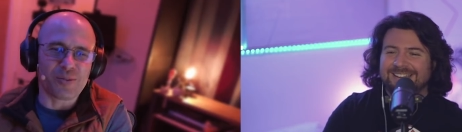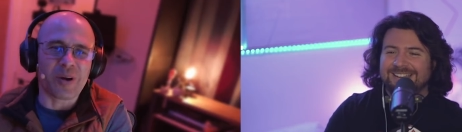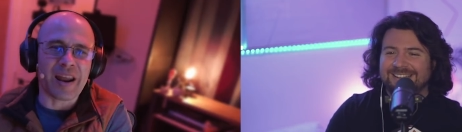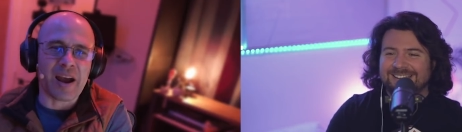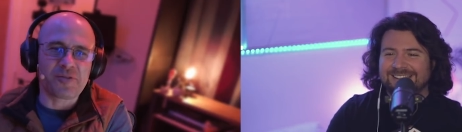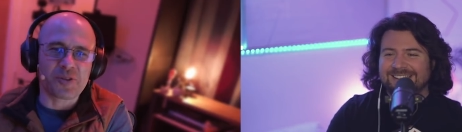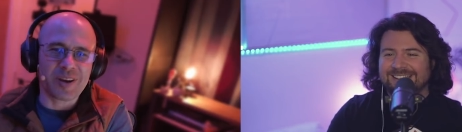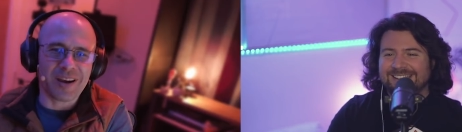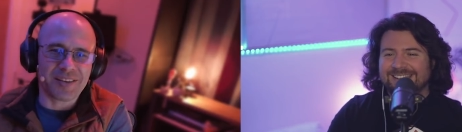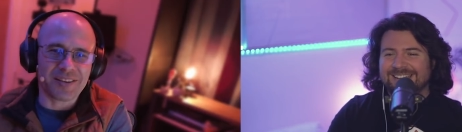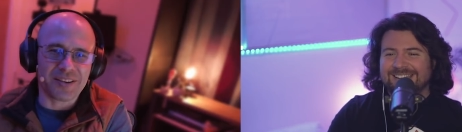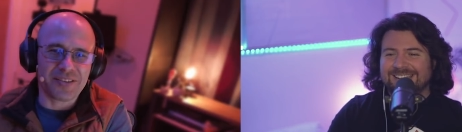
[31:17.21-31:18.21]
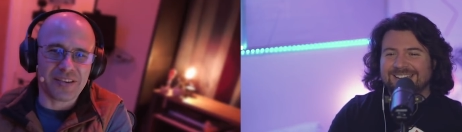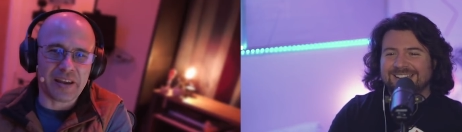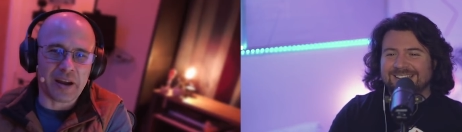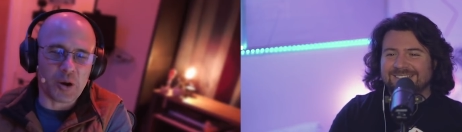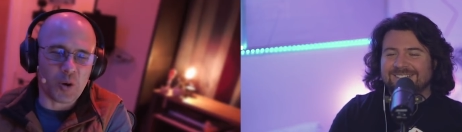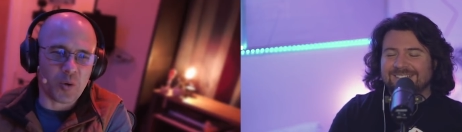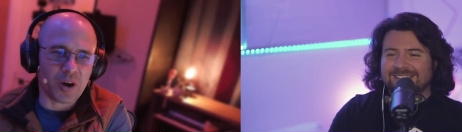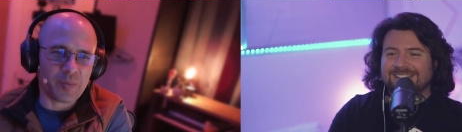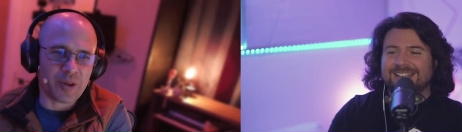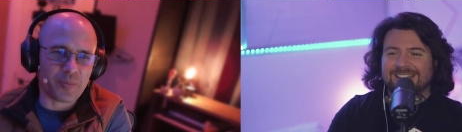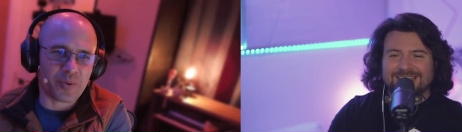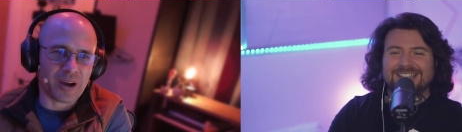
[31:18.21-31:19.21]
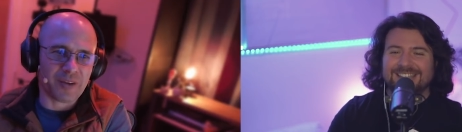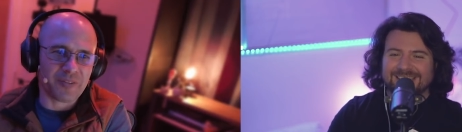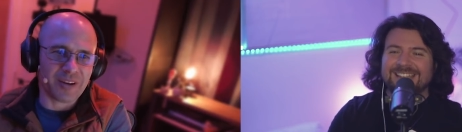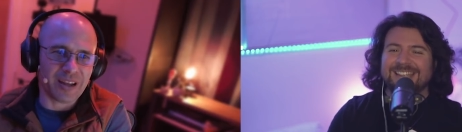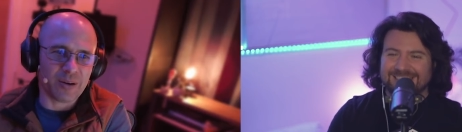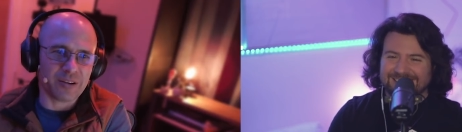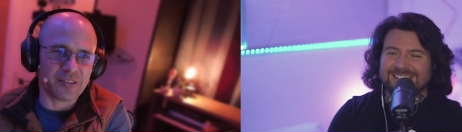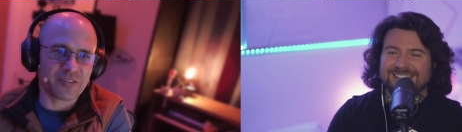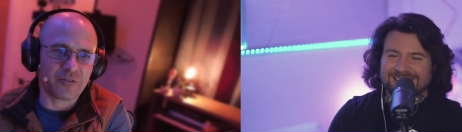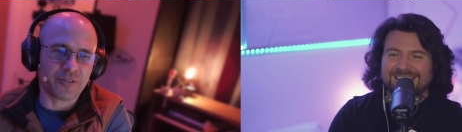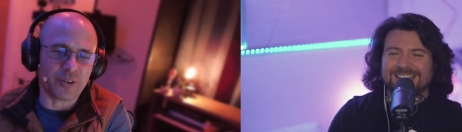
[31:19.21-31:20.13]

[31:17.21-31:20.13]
Speaker 1: right after he got done saying, I don't want to be the prophet, now he's